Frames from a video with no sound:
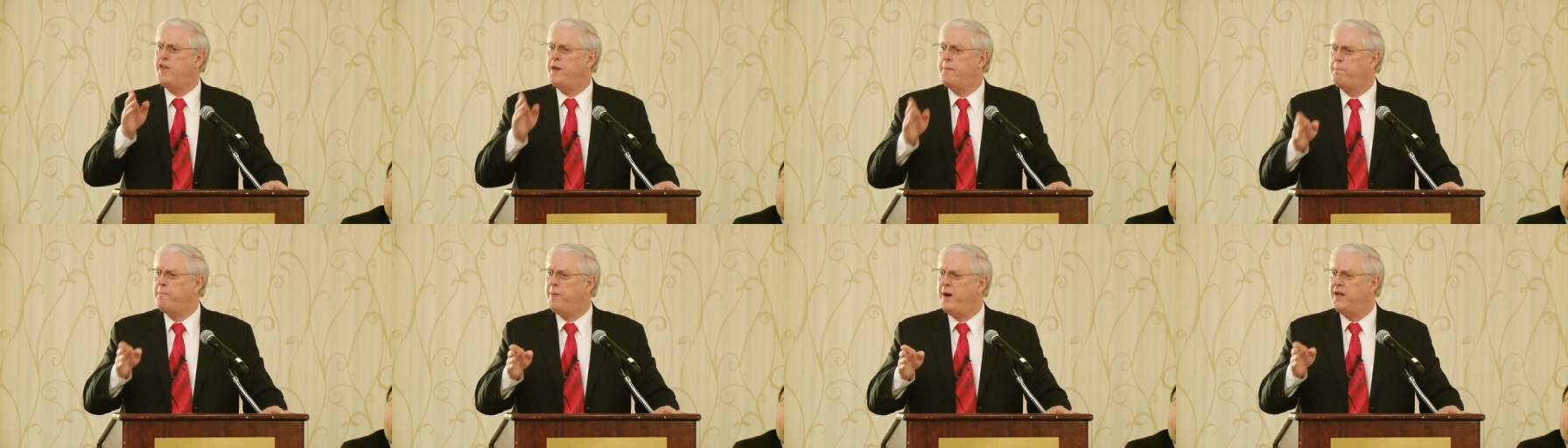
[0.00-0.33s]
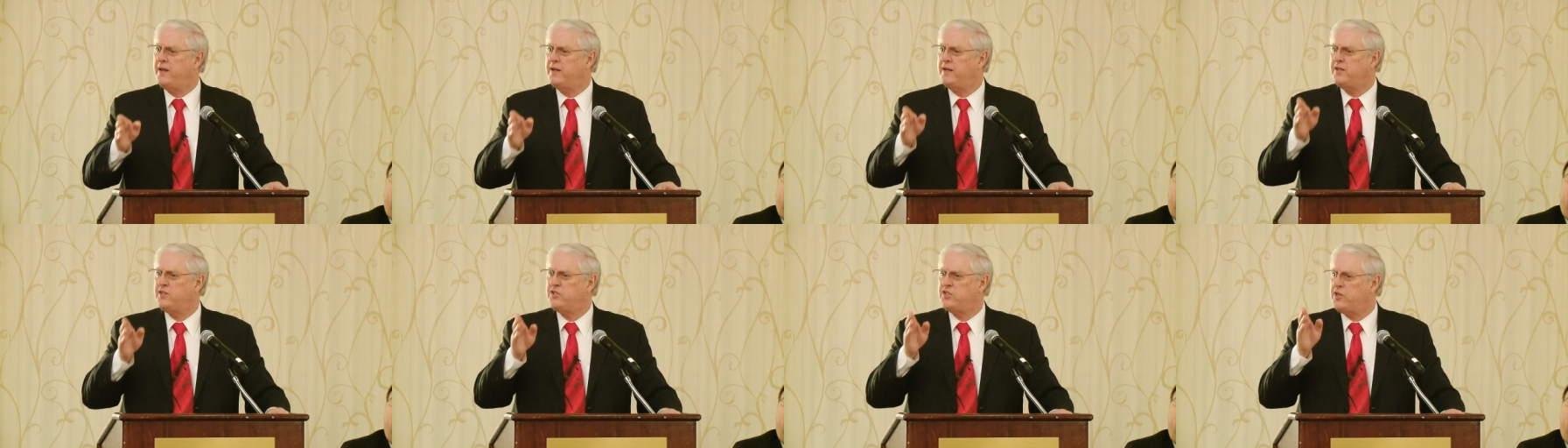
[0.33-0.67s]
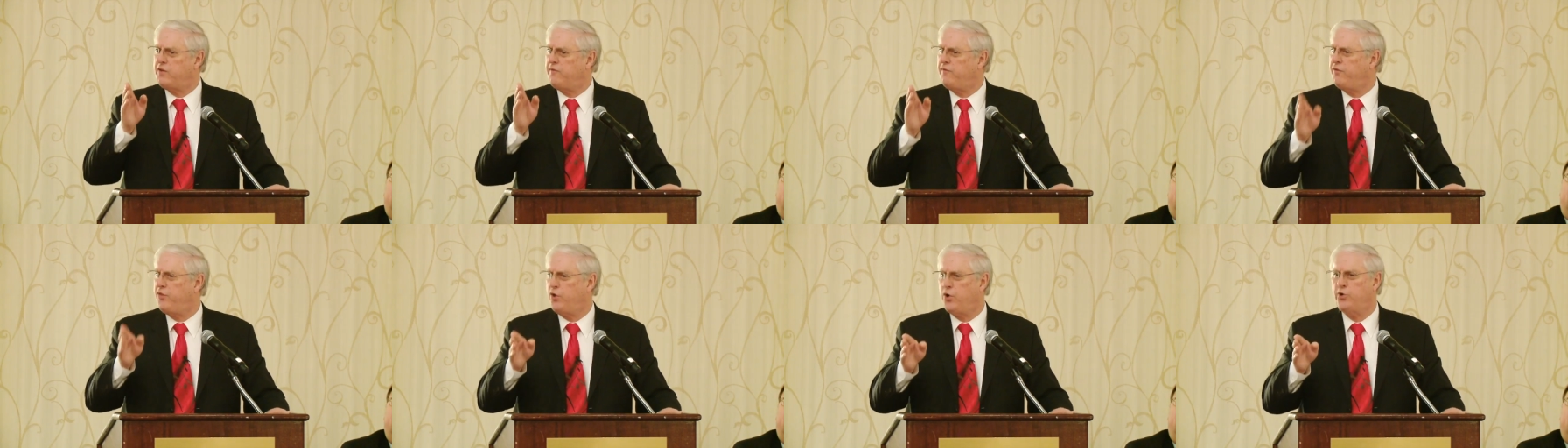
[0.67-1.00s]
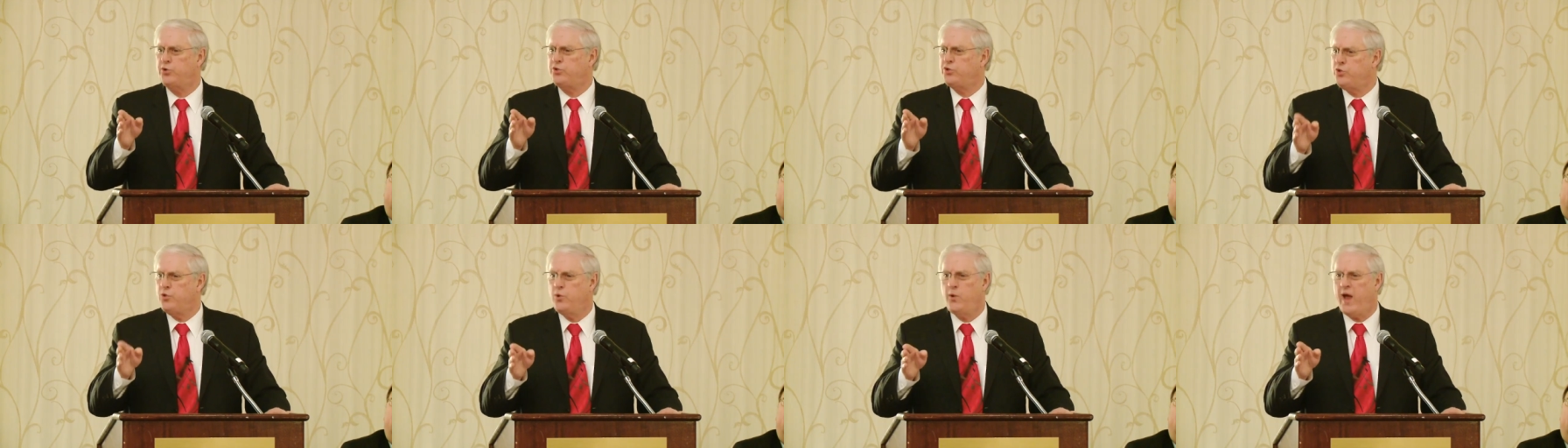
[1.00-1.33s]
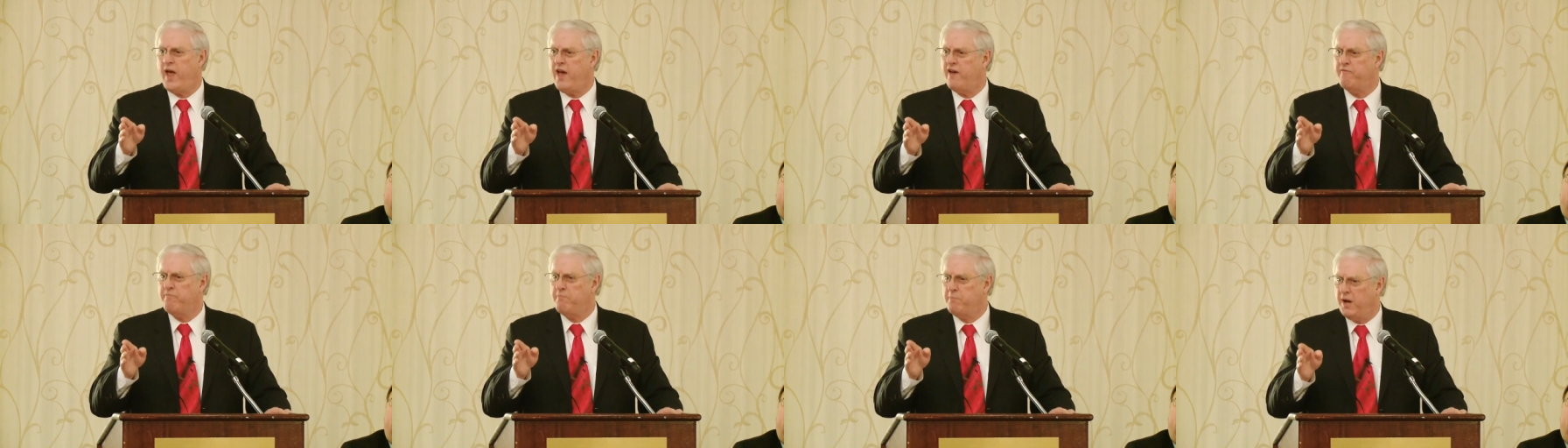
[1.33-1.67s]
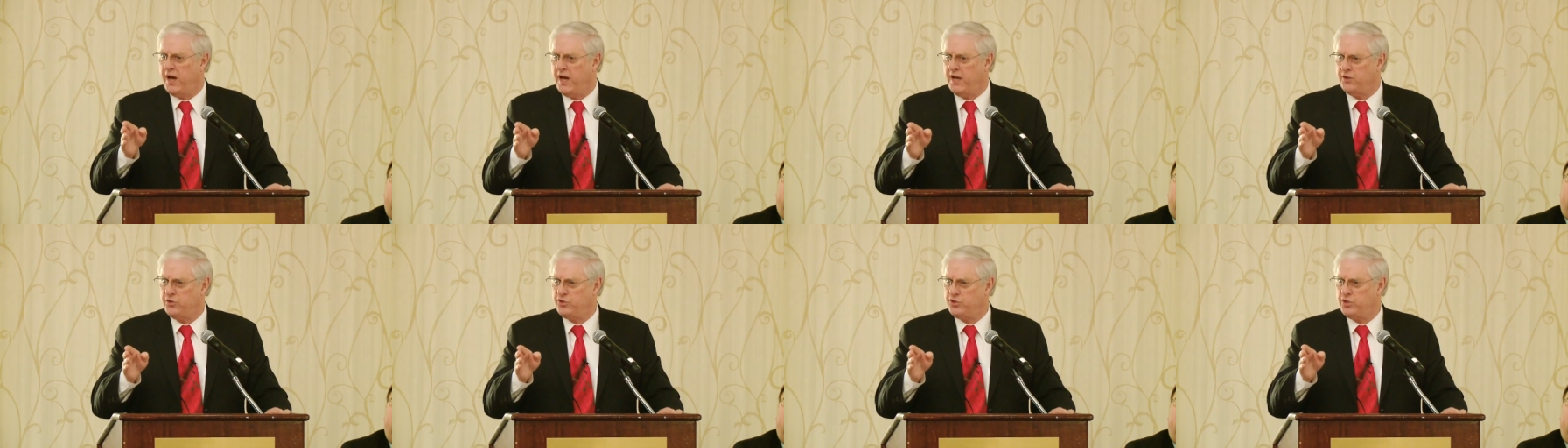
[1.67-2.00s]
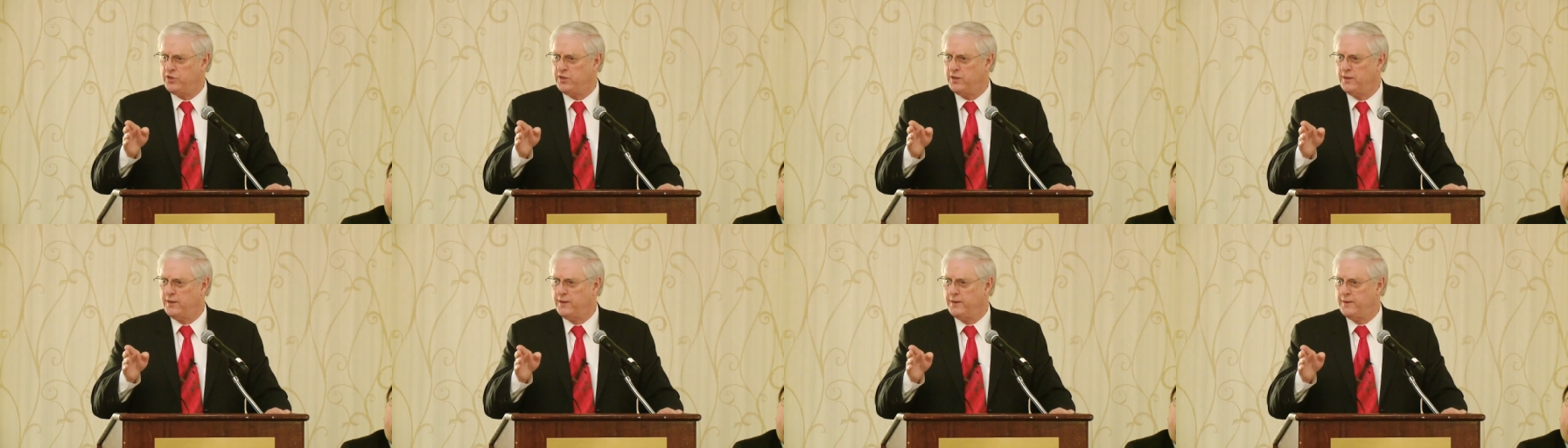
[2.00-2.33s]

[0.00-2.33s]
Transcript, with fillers: abundance of those who have much,